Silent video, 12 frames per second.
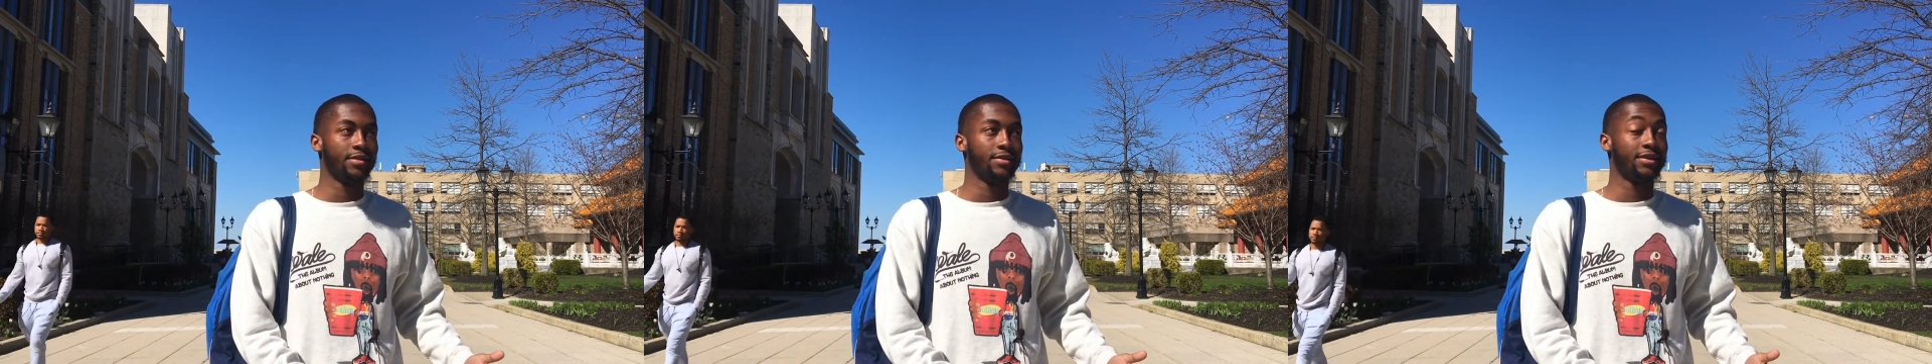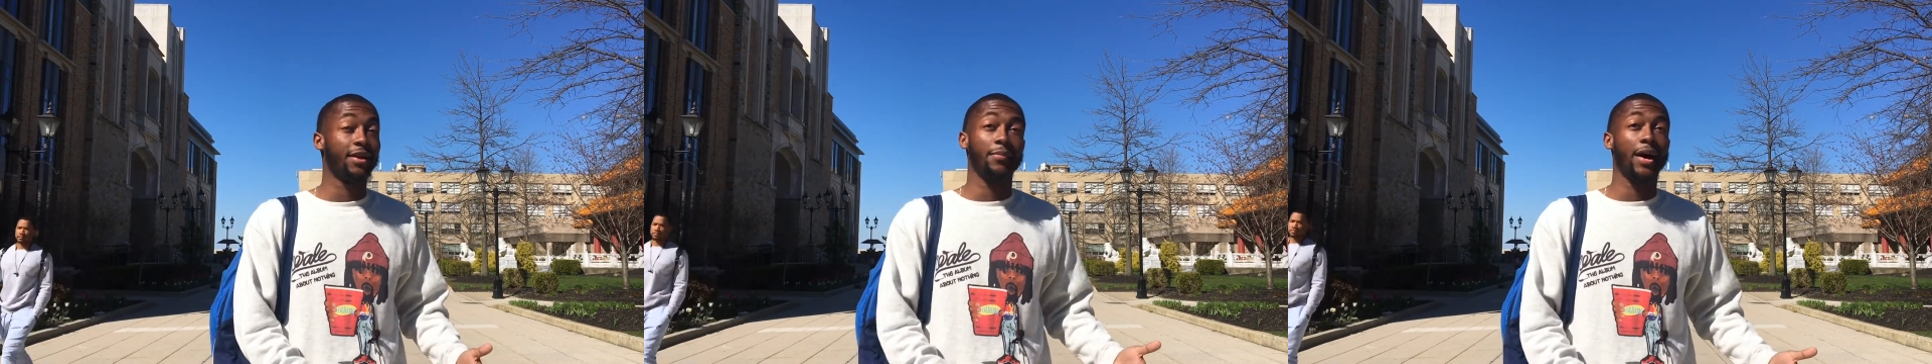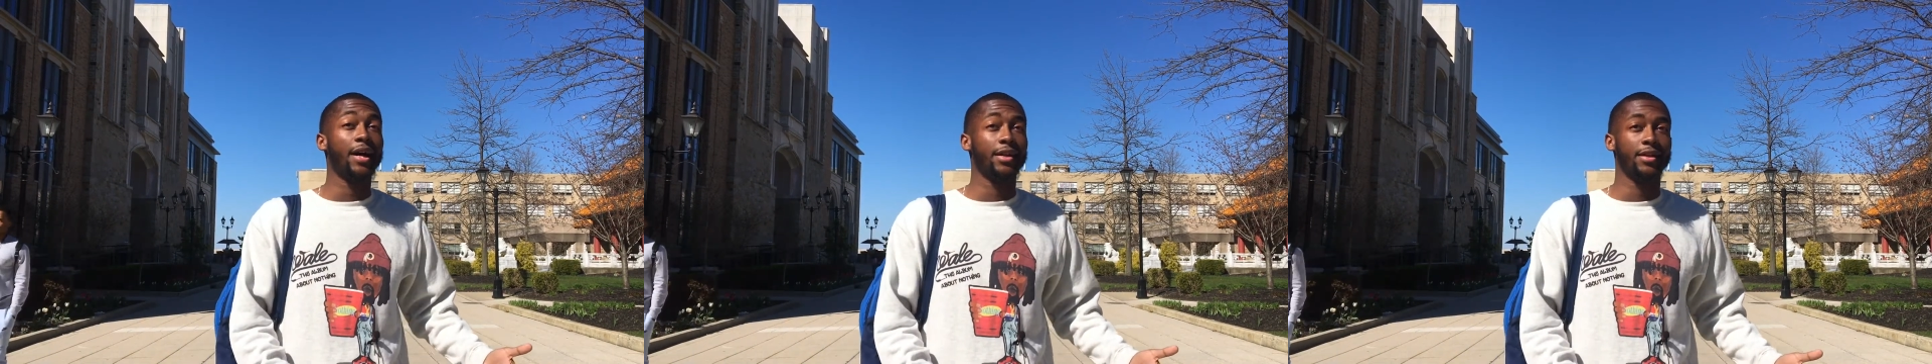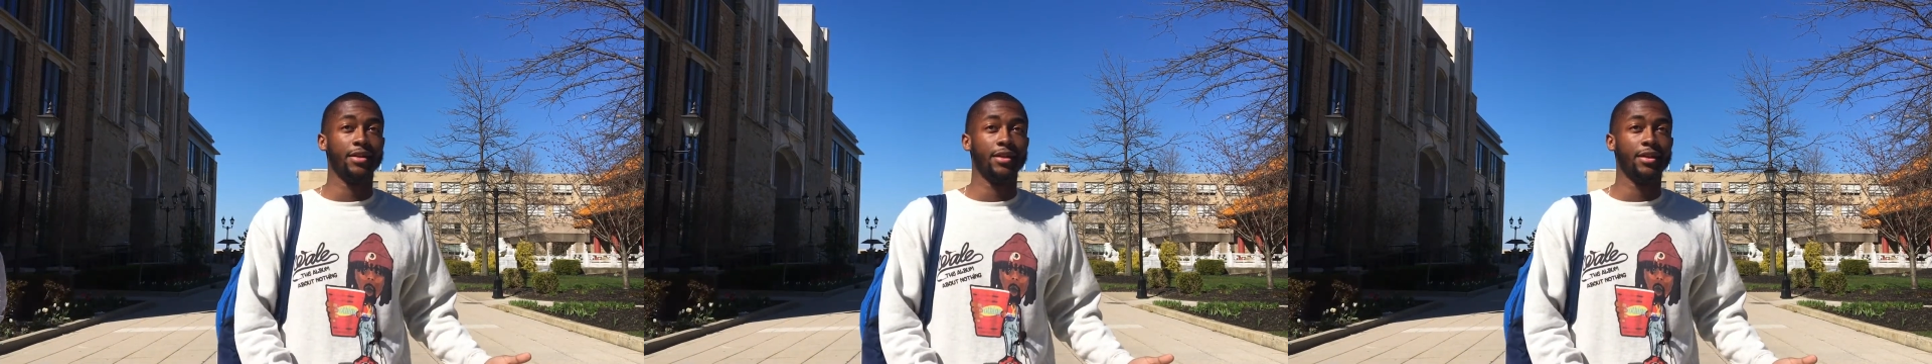somebody
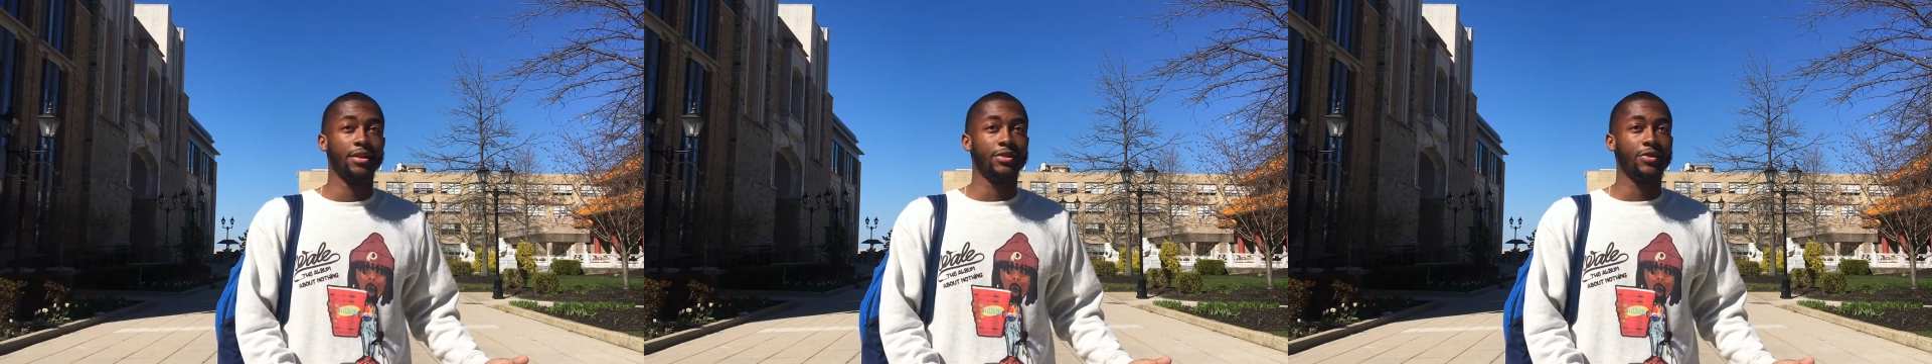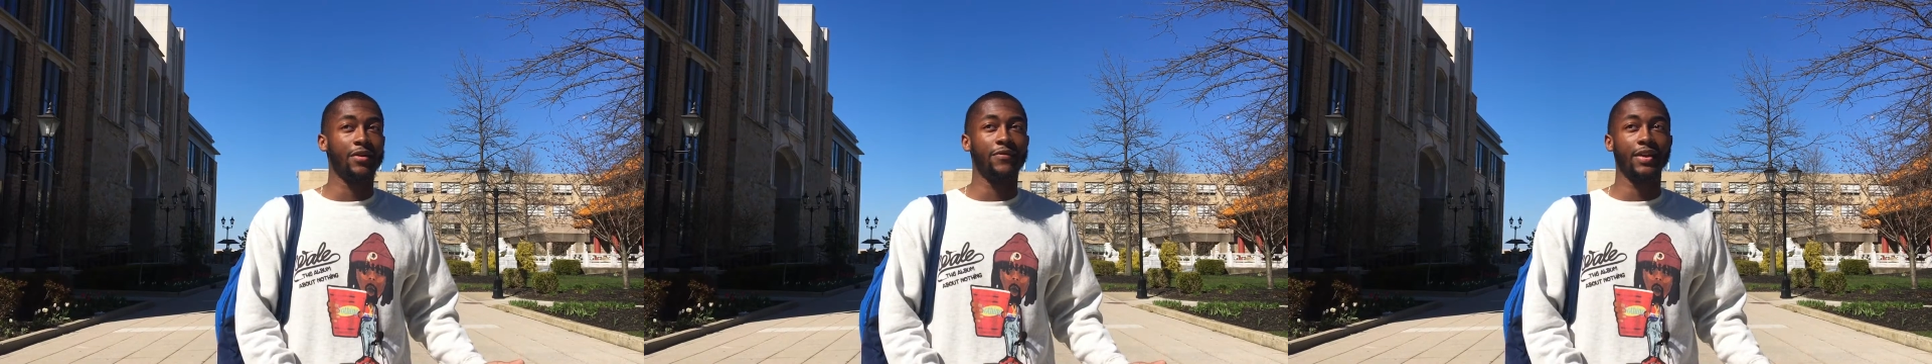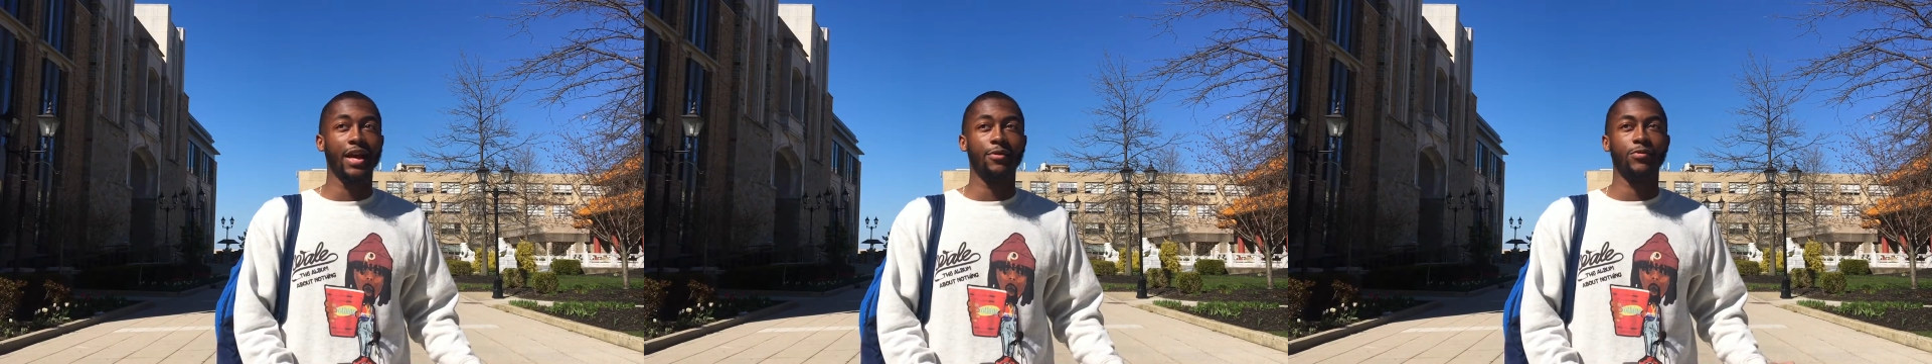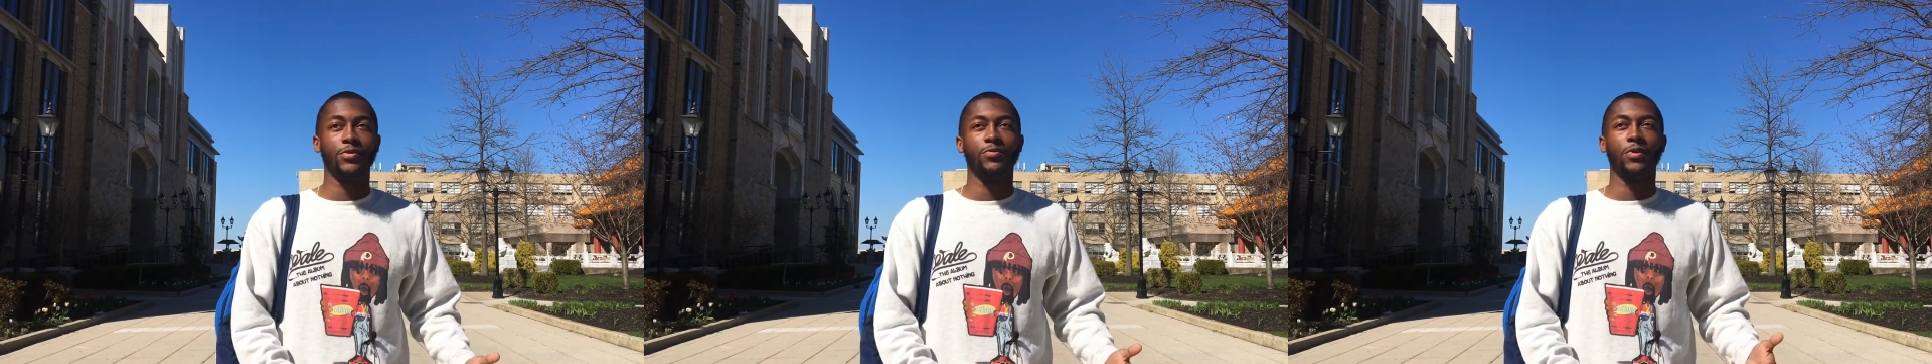so i feel like when, you,